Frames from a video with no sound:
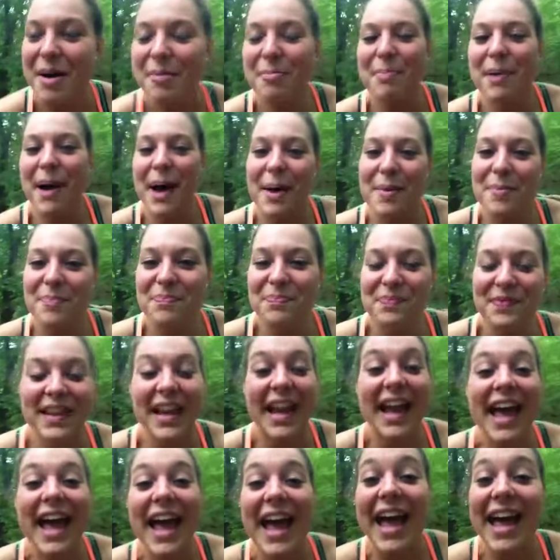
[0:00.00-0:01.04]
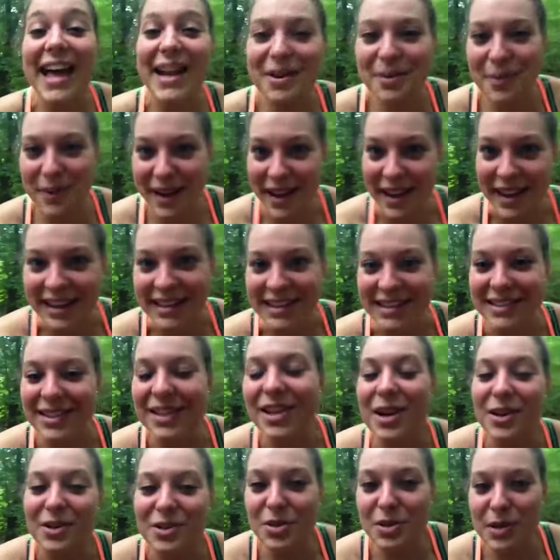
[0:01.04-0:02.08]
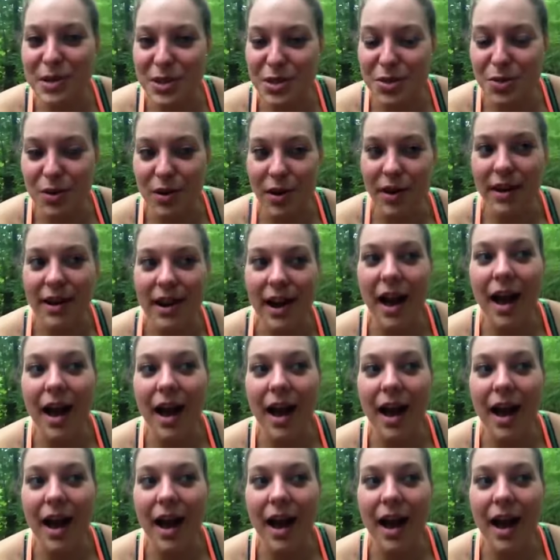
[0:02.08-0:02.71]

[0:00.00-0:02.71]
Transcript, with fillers: But anyways, long story short,